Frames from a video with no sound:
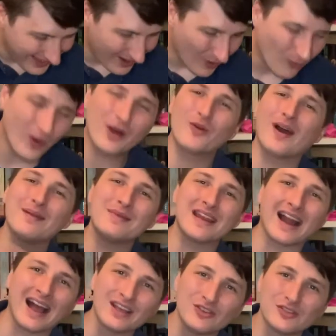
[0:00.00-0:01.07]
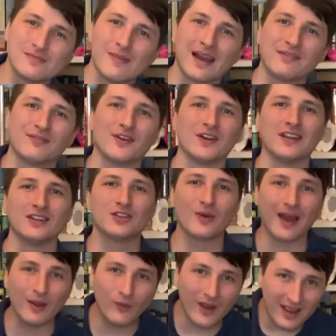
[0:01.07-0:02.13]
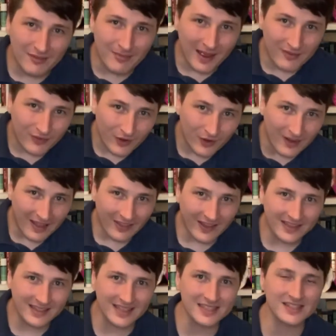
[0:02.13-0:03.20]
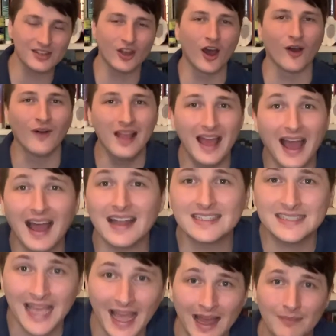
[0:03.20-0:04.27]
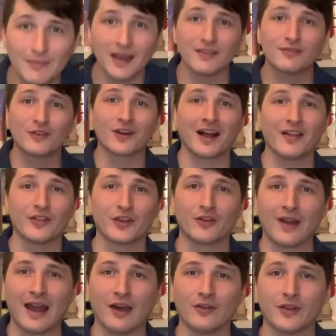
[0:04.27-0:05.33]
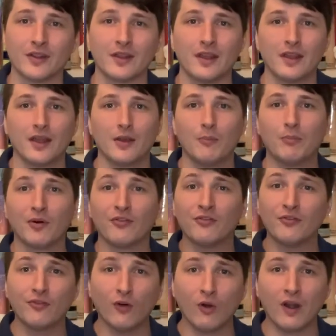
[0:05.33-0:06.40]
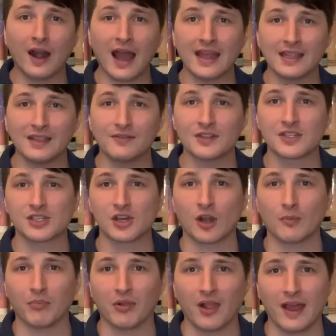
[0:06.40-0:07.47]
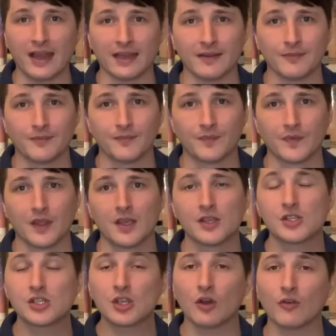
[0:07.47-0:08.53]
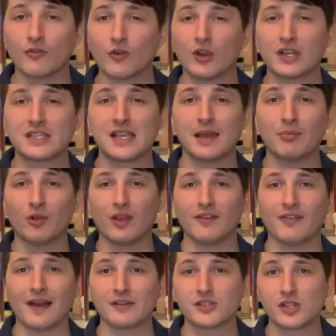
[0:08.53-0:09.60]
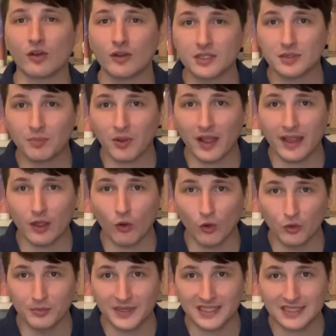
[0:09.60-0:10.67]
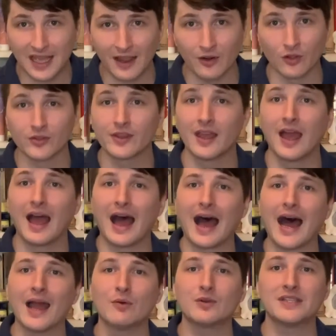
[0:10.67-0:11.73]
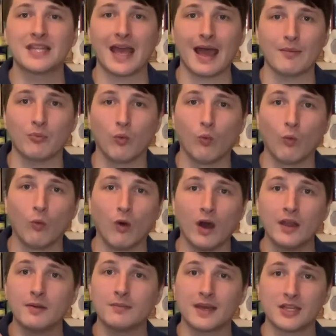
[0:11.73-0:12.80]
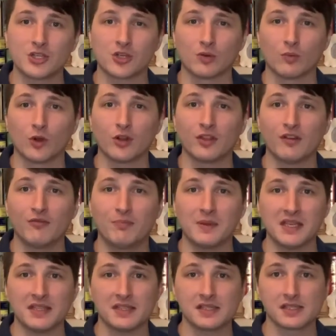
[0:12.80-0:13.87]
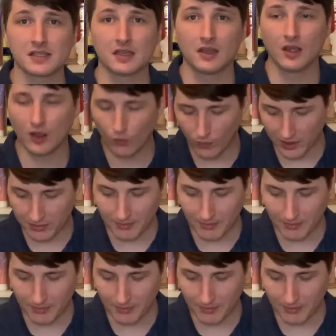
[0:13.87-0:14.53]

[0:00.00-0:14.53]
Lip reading: What do I mean I use my foot? Do I wave my foot around like this? No, I tap my foot on the ground before I even start playing. So, for example, if I was going to play Old MacDonald, I would tap 1 measure worth of beats with